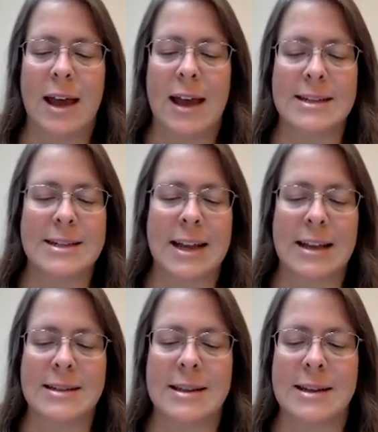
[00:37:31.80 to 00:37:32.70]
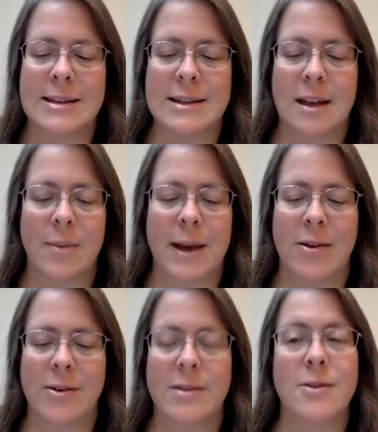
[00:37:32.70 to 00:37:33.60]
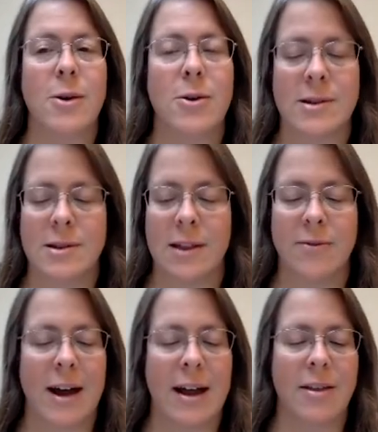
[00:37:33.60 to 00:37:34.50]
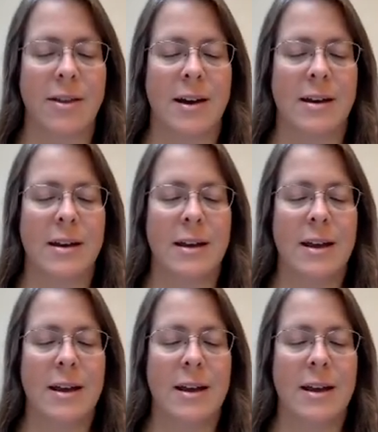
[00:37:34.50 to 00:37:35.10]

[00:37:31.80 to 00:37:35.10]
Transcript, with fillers: and says this about, quote, Leviathan,